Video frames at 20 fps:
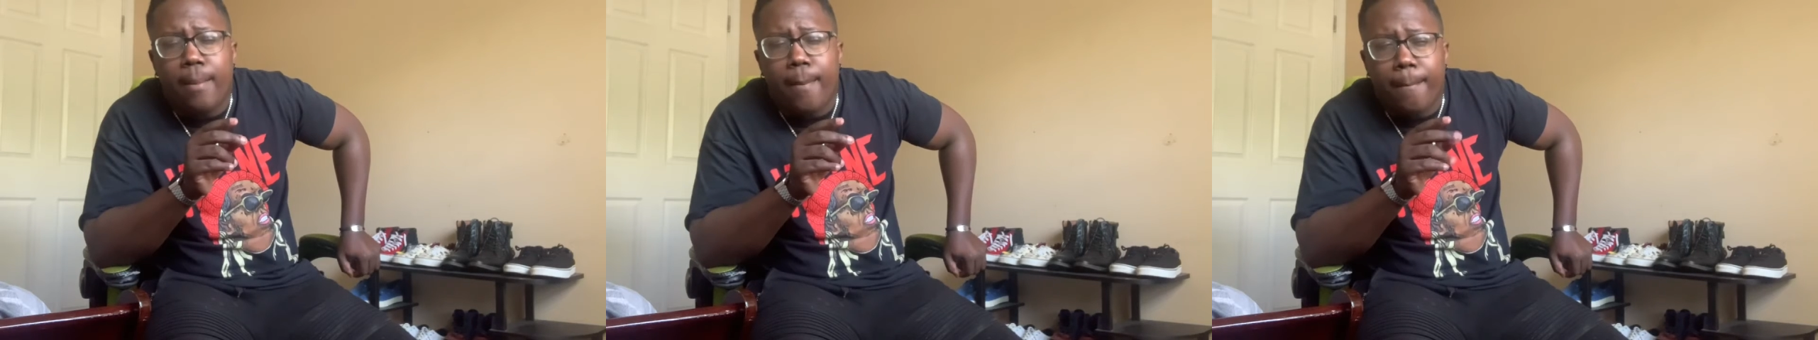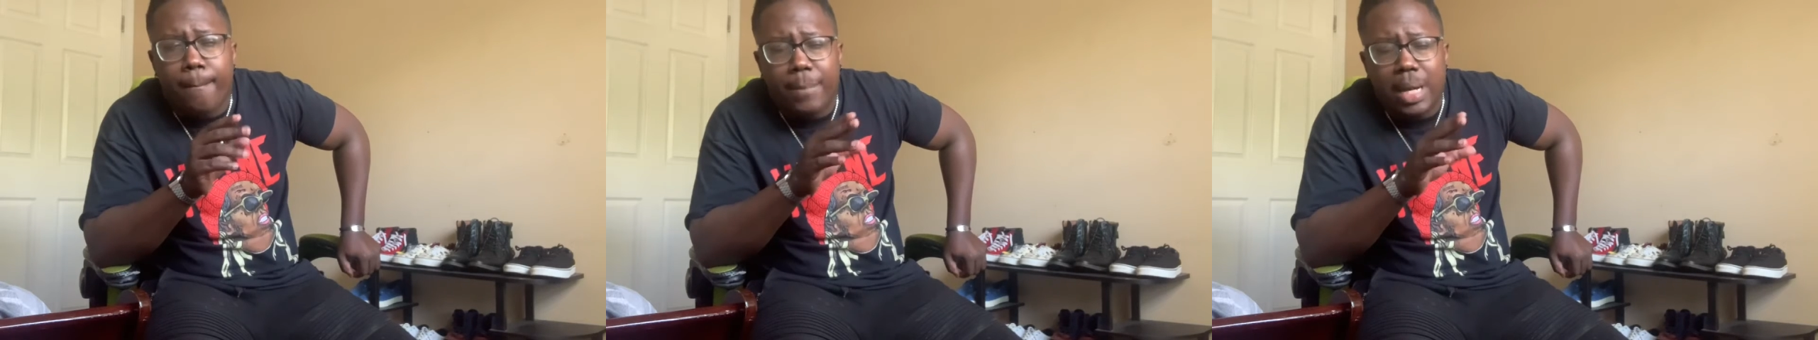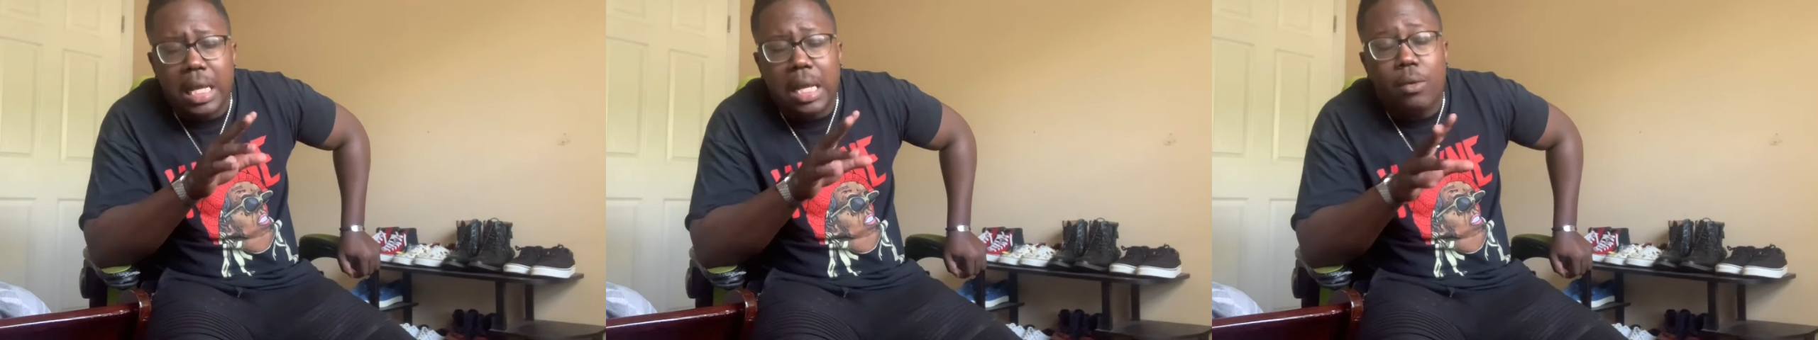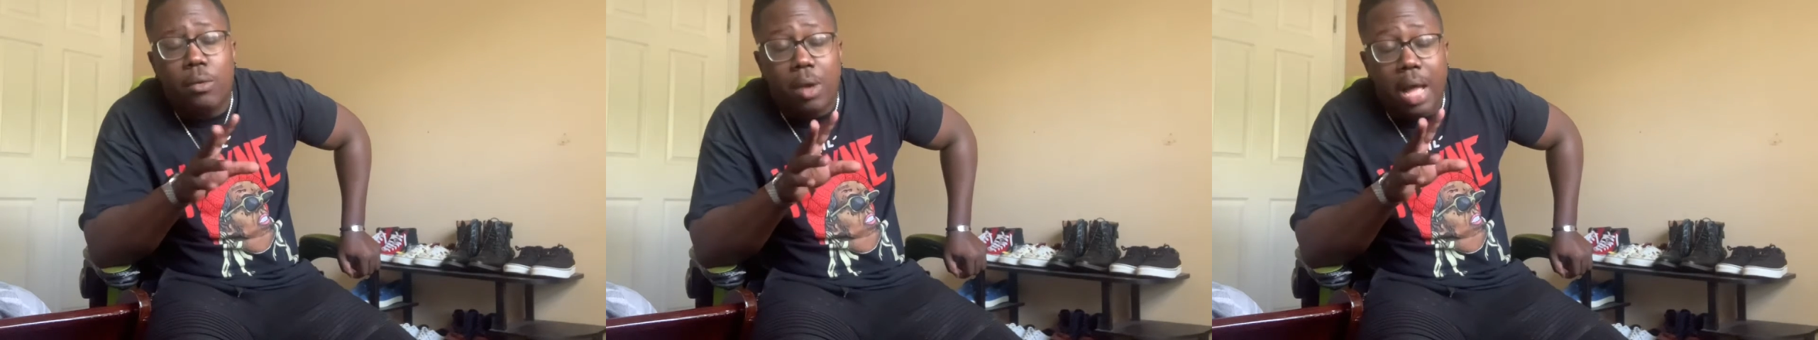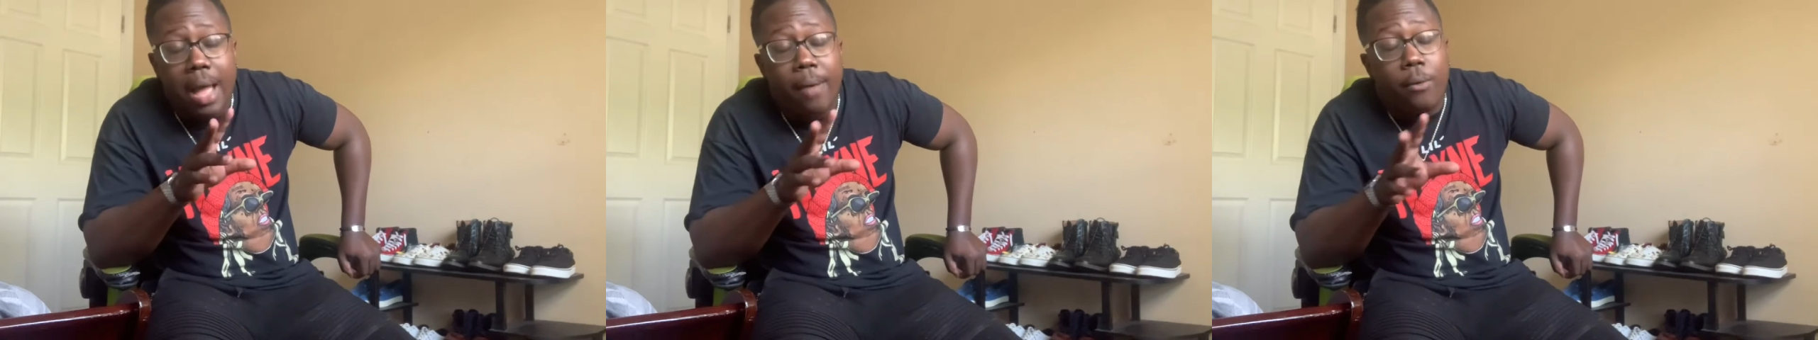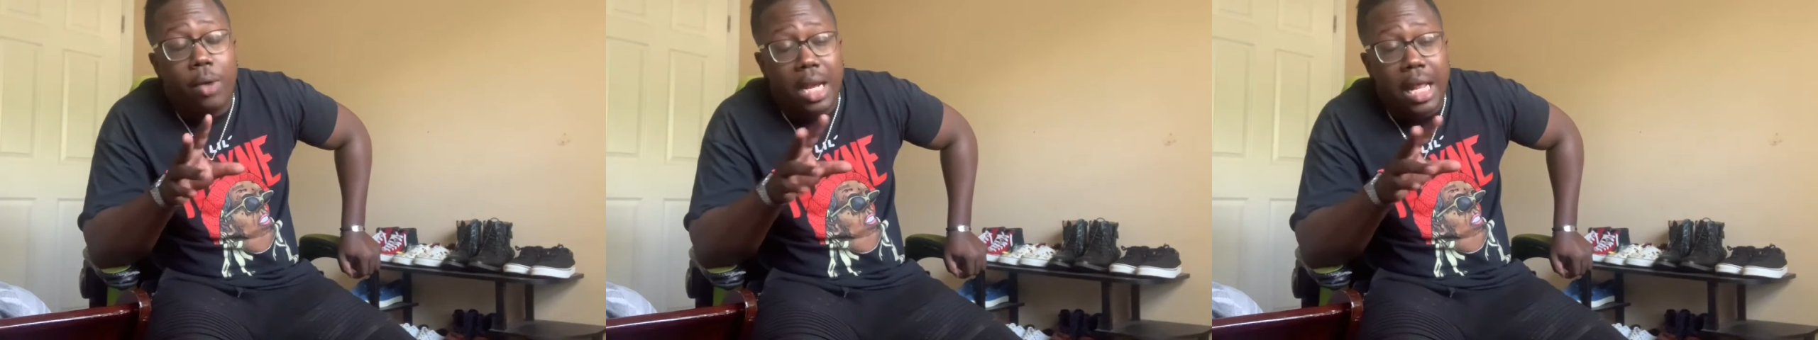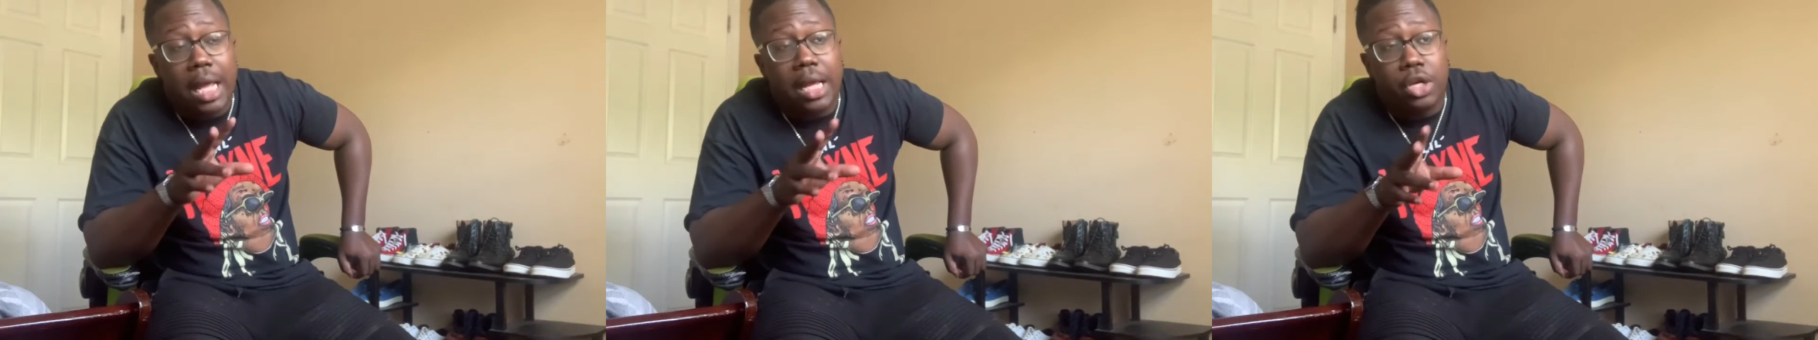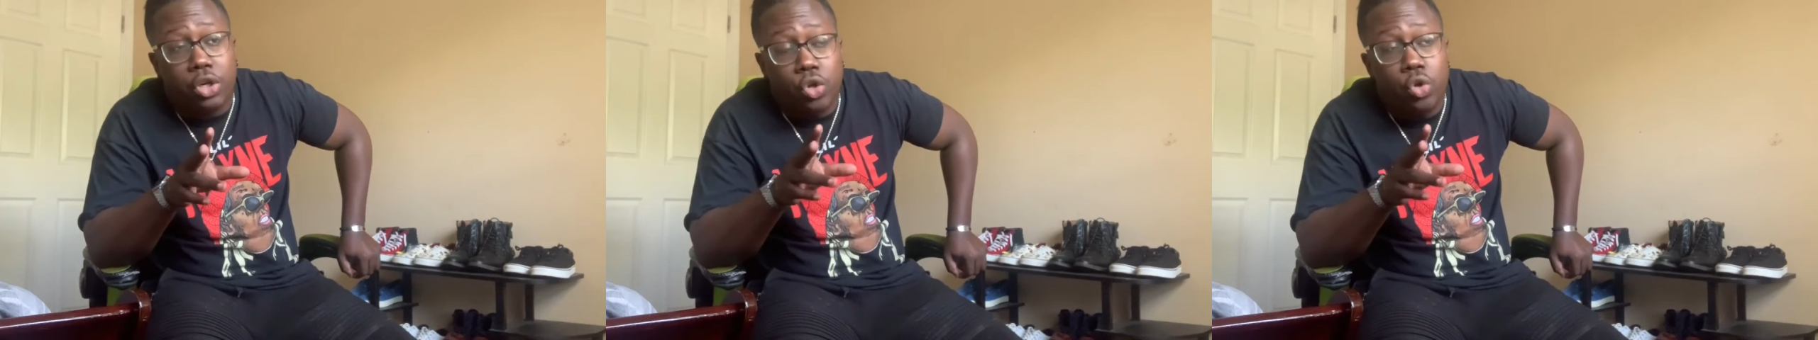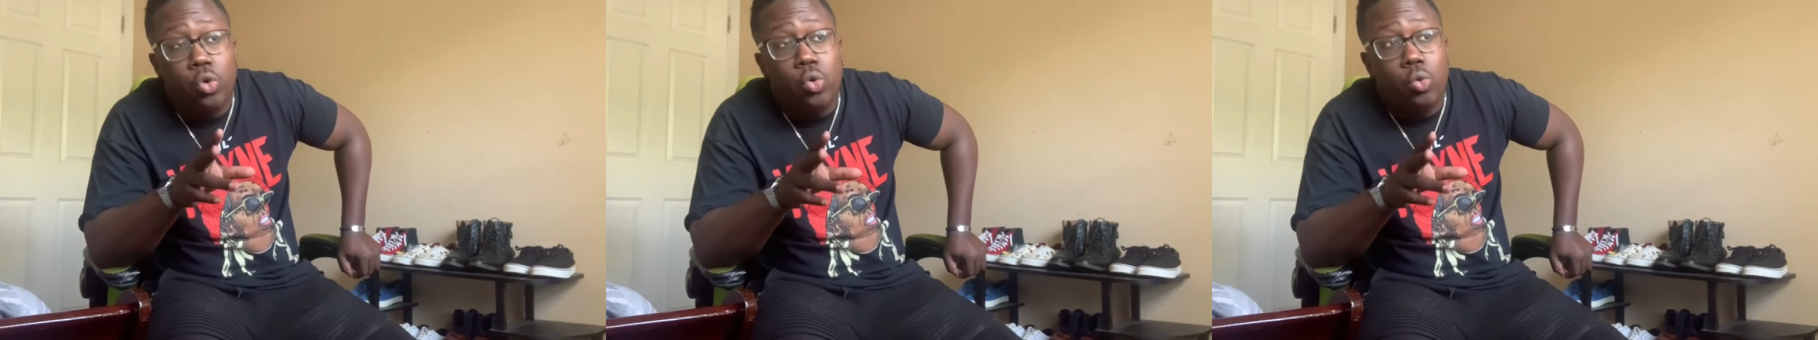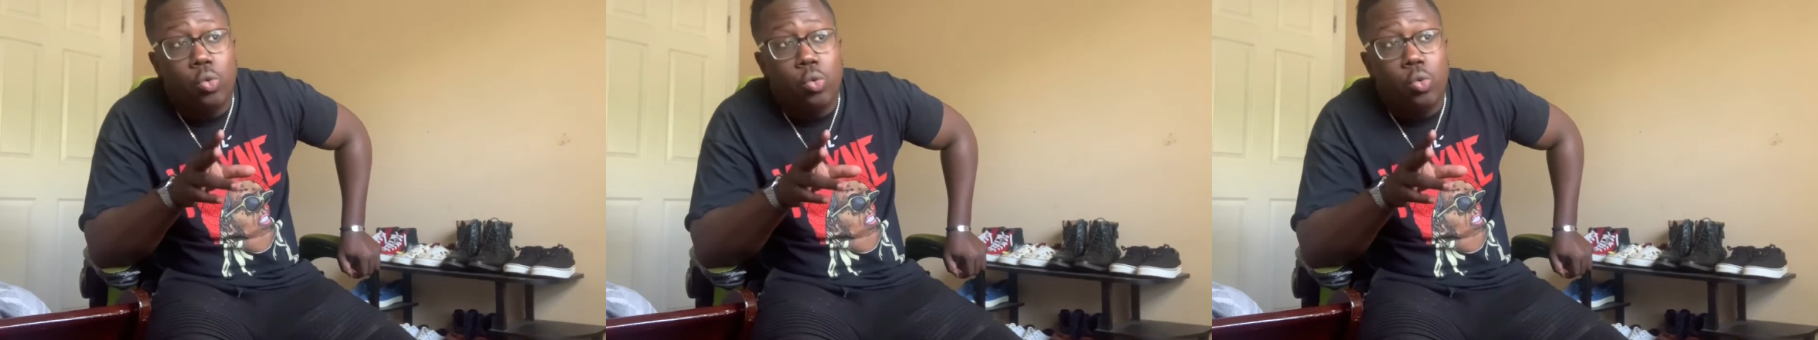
But what I do,